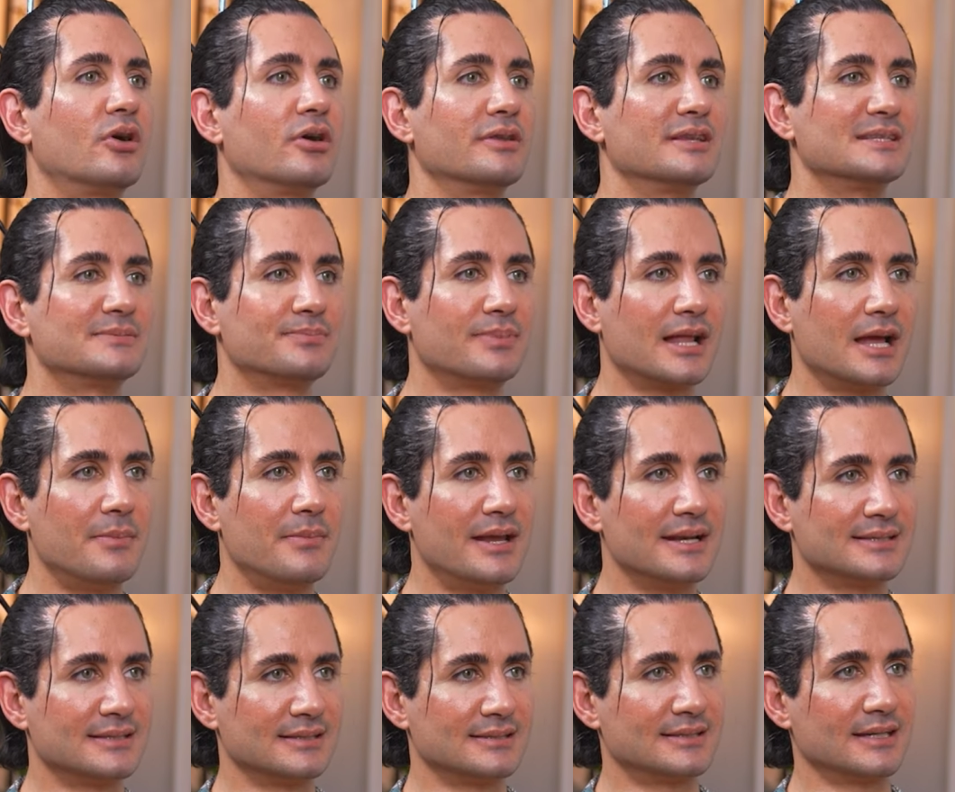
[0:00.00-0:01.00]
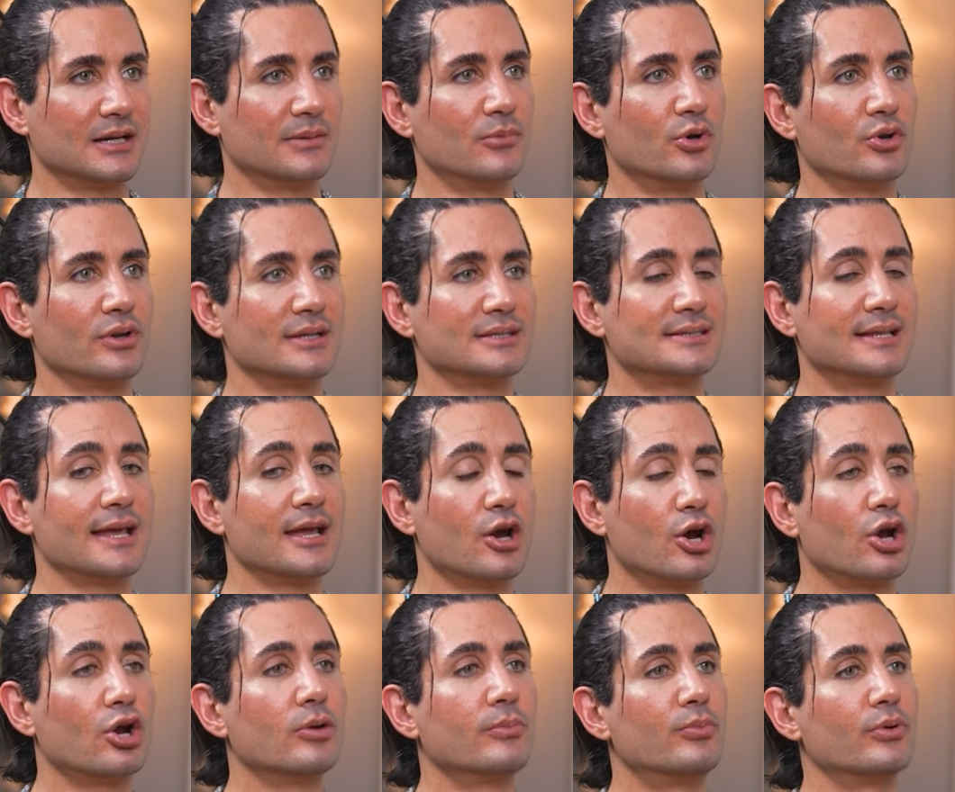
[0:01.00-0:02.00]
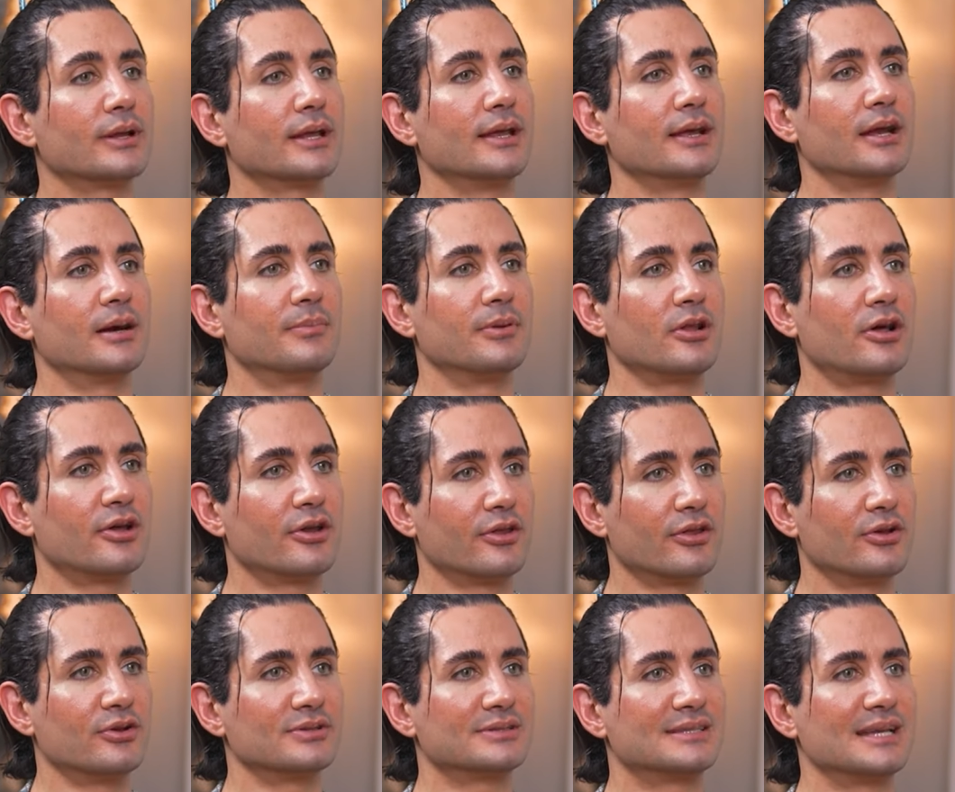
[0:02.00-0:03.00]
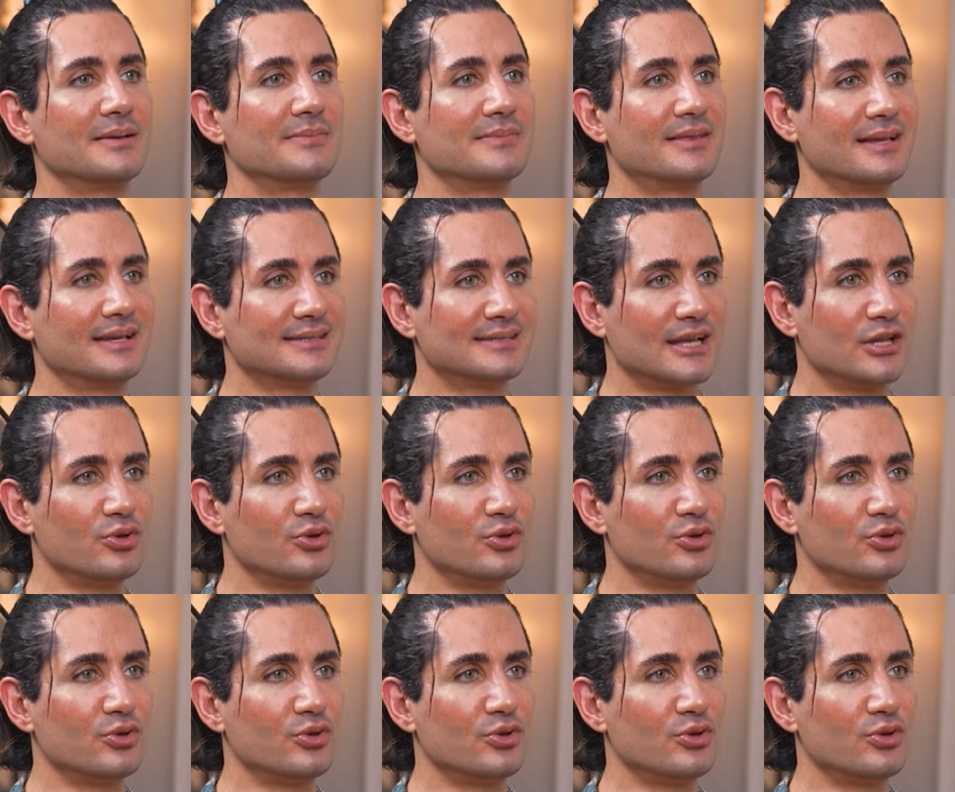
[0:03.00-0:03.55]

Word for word: all these plant medicine ceremonies, they are bringing up a lot of those same things